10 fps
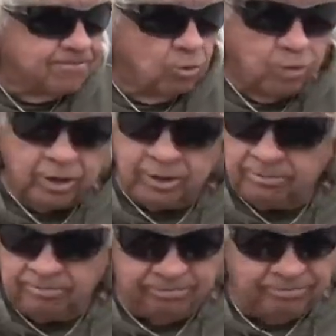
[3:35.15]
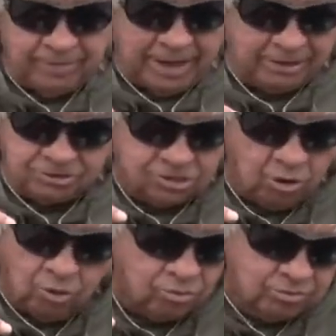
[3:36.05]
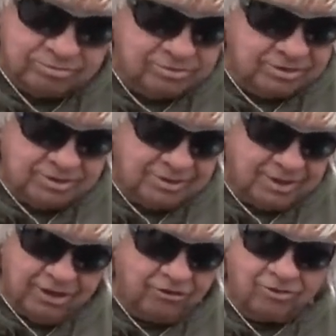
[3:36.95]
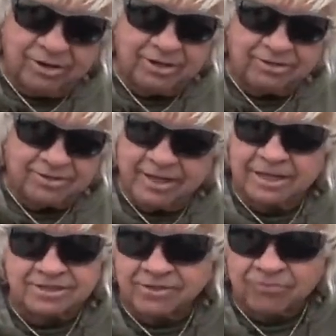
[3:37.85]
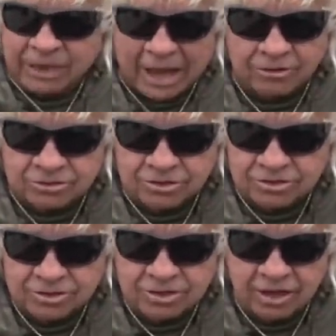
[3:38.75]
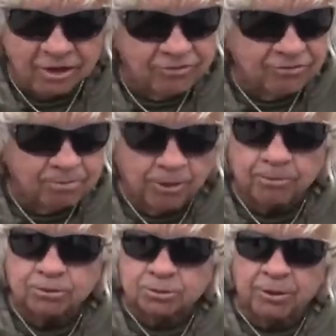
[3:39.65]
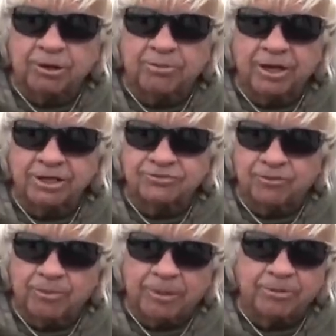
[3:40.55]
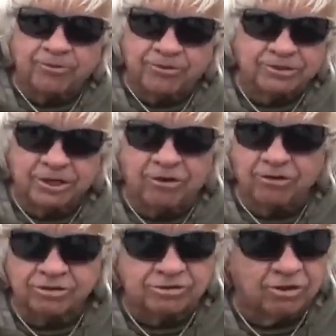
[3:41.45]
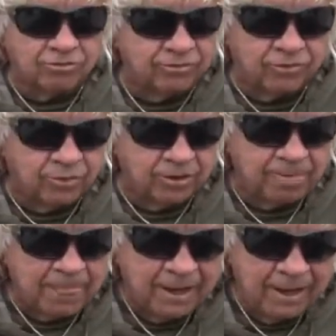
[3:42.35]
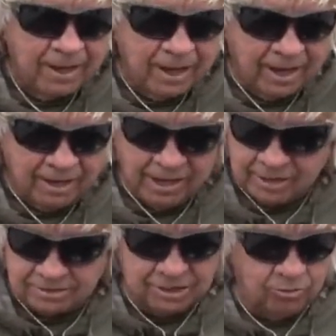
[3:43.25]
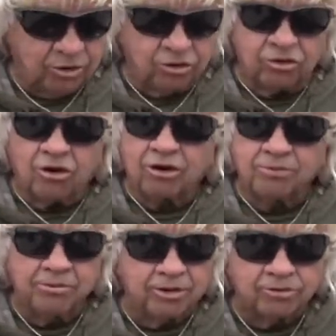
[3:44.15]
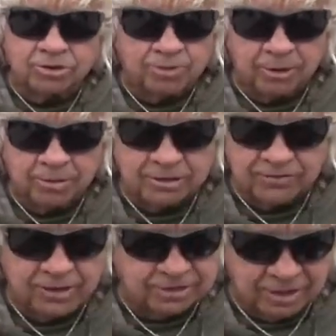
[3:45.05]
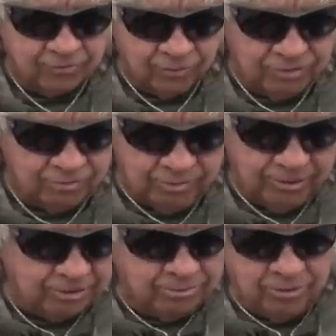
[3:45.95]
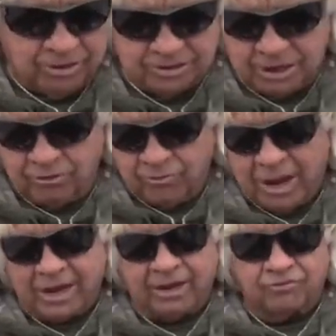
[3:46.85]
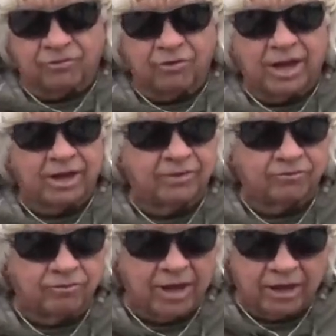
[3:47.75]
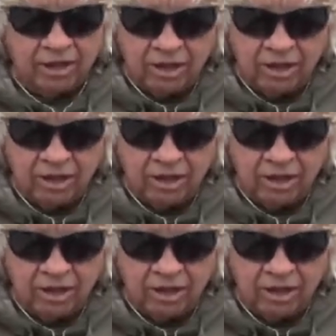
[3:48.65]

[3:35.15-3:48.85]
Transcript: we sold literally tens of thousands of purple spinnerbaits for people to fish that Arkansas River with. And like I said, we couldn't hardly build those spinnerbaits fast enough. We built them, we just had rack after rack after rack.